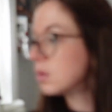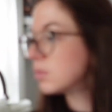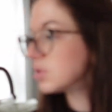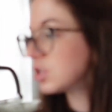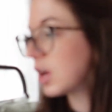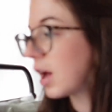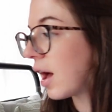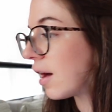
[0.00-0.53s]
which
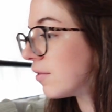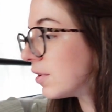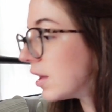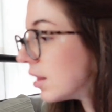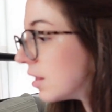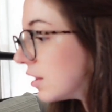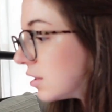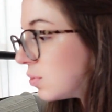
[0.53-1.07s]
I have
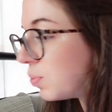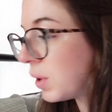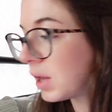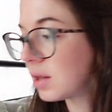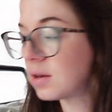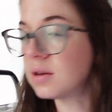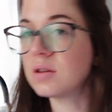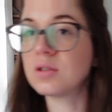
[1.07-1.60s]
in this
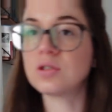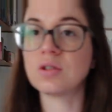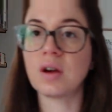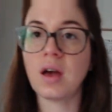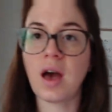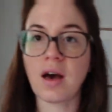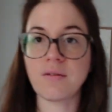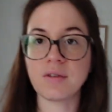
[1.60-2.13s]
bin. So I
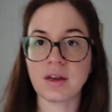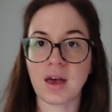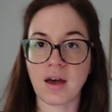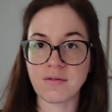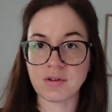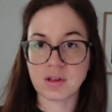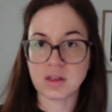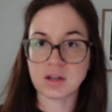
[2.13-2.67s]
have like
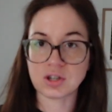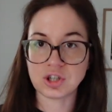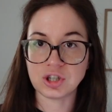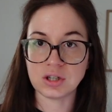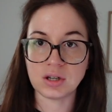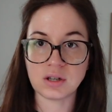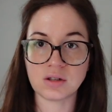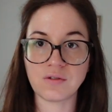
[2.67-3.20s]
everything she
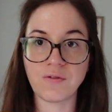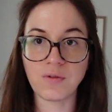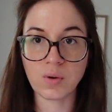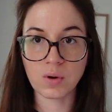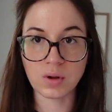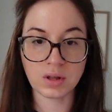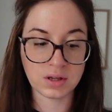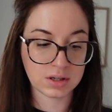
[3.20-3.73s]
needs
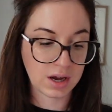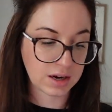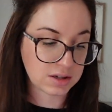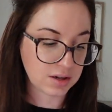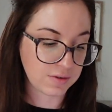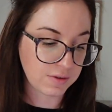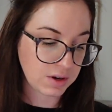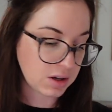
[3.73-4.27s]
for these
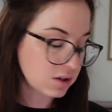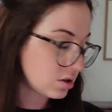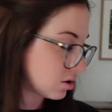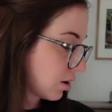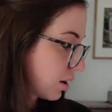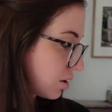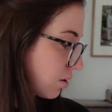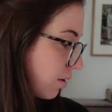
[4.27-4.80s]
activities, so
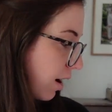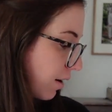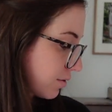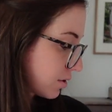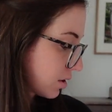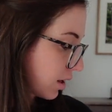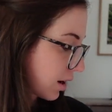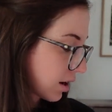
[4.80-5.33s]
I don't have to
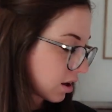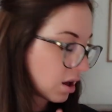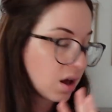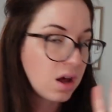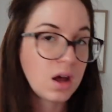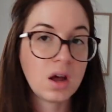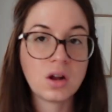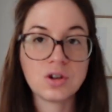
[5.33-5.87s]
like
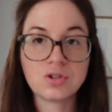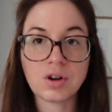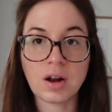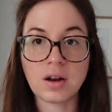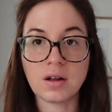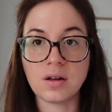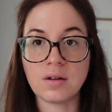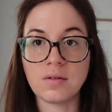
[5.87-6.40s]
try
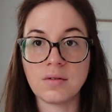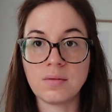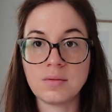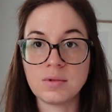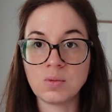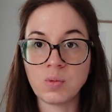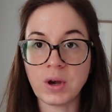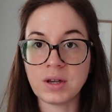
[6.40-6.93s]
to
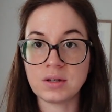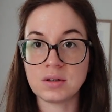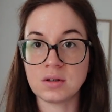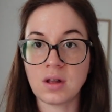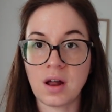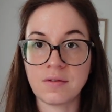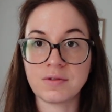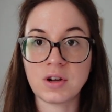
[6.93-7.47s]
waste a
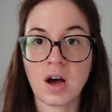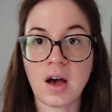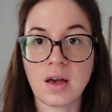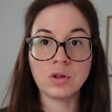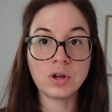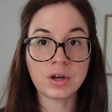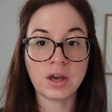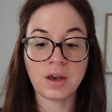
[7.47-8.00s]
lot of time
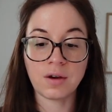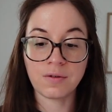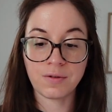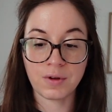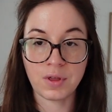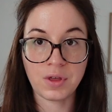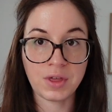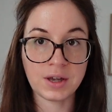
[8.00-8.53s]
looking for
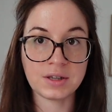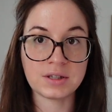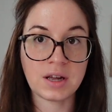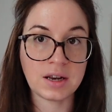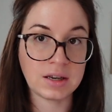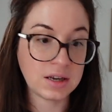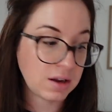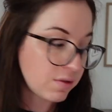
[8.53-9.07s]
the things that I
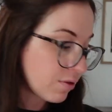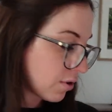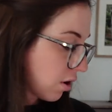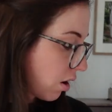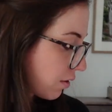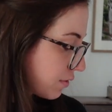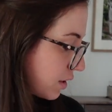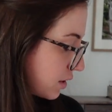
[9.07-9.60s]
need for
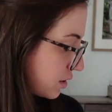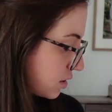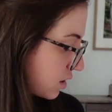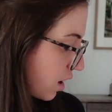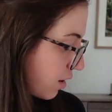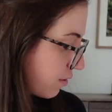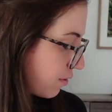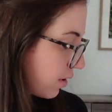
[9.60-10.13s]
all of this
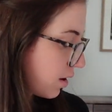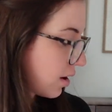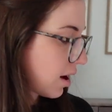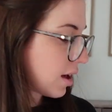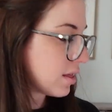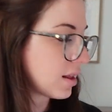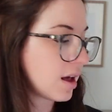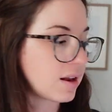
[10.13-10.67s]
stuff.
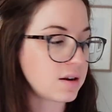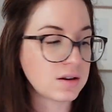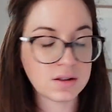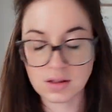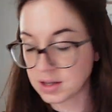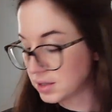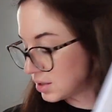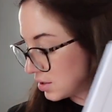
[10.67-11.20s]
And then
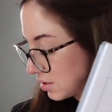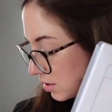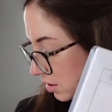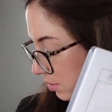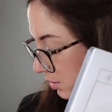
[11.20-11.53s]
this is a little